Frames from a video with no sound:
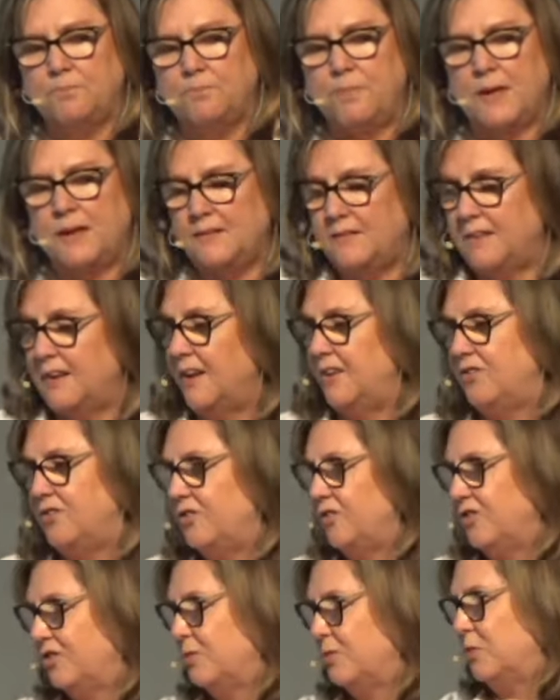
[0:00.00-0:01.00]

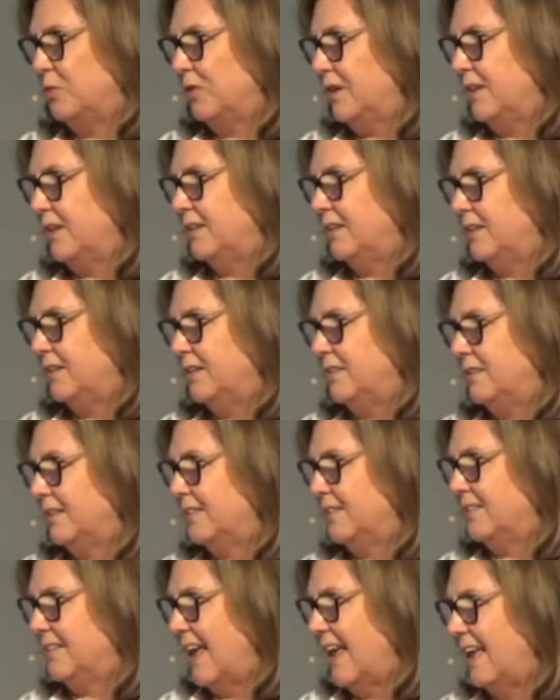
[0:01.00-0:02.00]
meditation this morning is
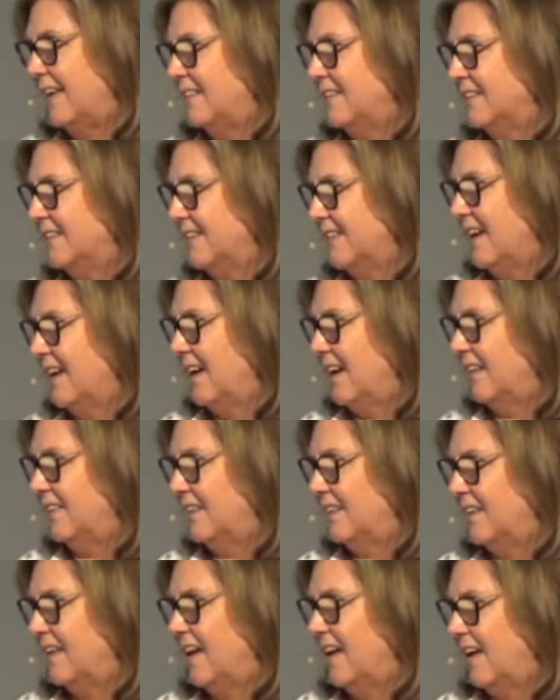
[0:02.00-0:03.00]
exactly
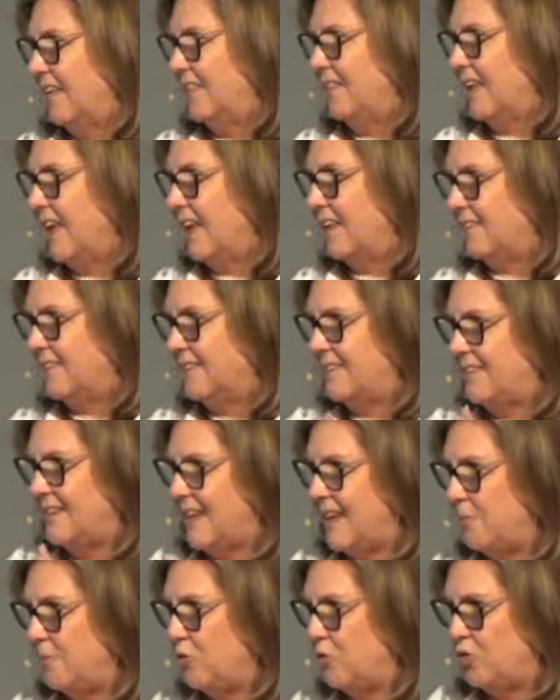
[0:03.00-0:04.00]
on that
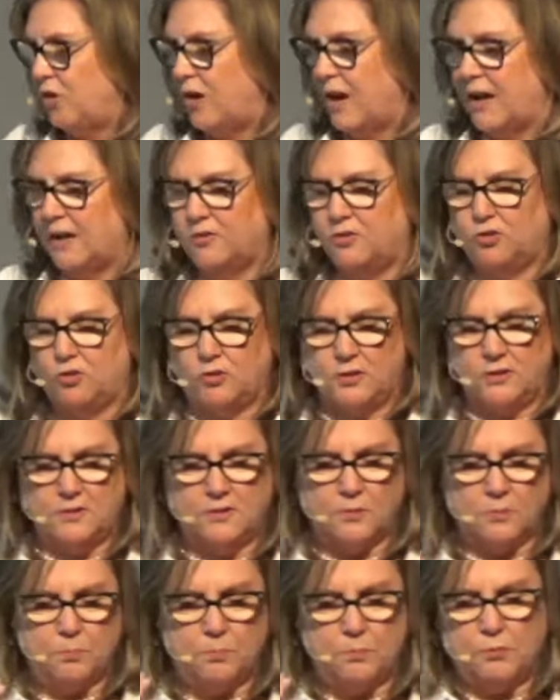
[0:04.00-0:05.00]
same track. Judy
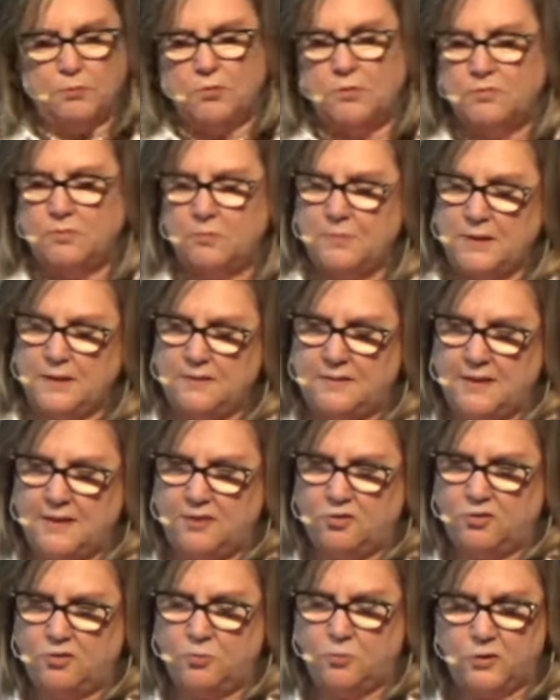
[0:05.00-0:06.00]
did a beautiful
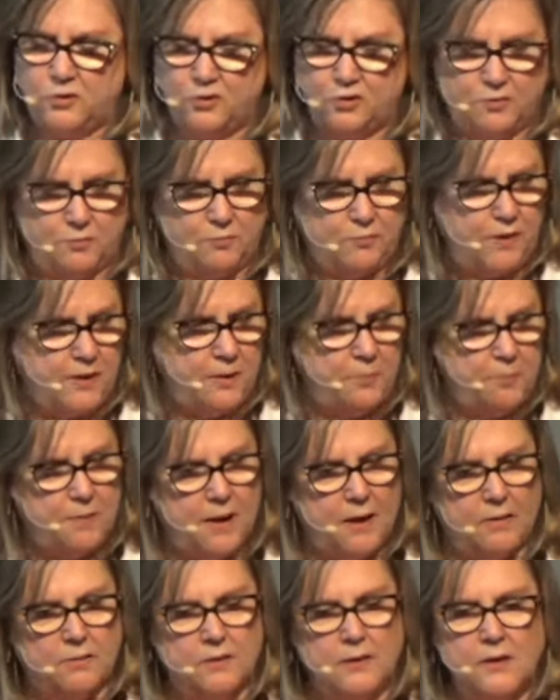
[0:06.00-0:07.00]
meditation where she read
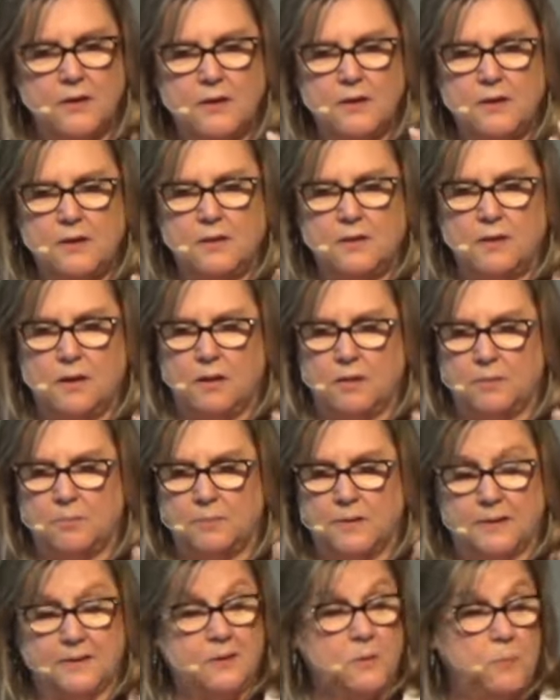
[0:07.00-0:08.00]
about
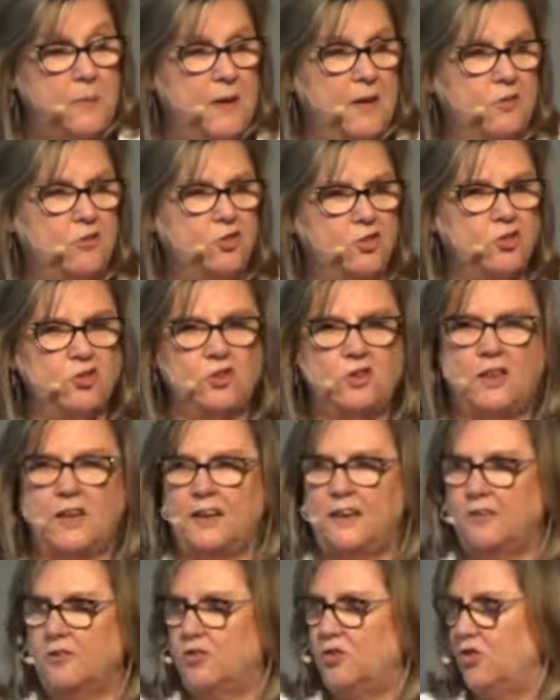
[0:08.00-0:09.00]
expansion
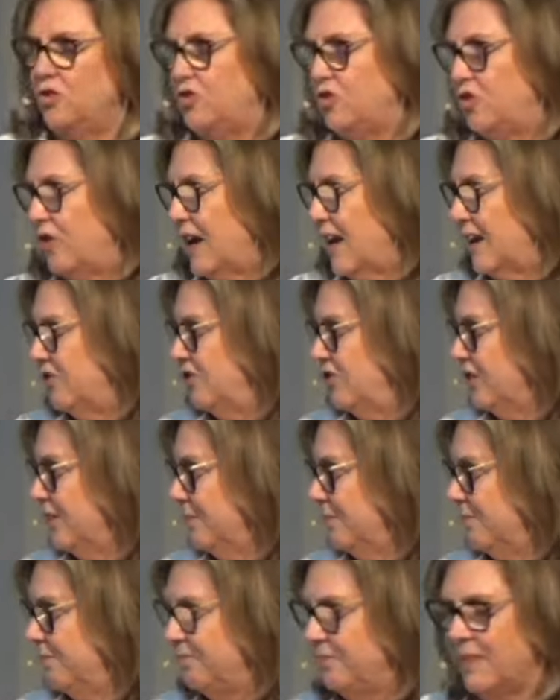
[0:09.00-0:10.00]
and
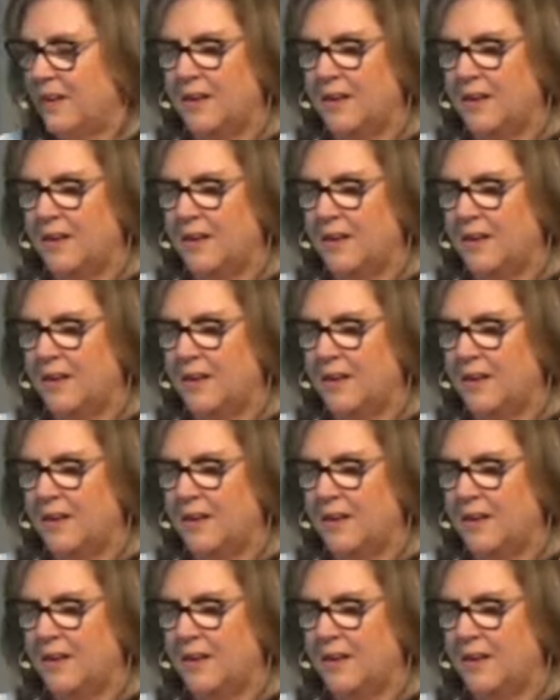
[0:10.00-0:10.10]
contraction.